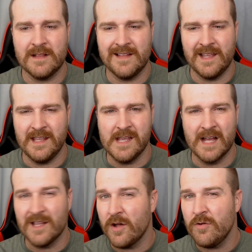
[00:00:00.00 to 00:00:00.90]
like
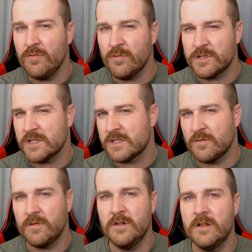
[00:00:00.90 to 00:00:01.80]
yellow, which is a
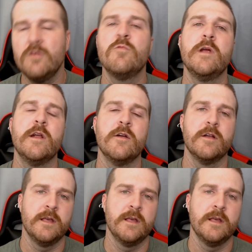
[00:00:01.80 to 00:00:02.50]
little weird.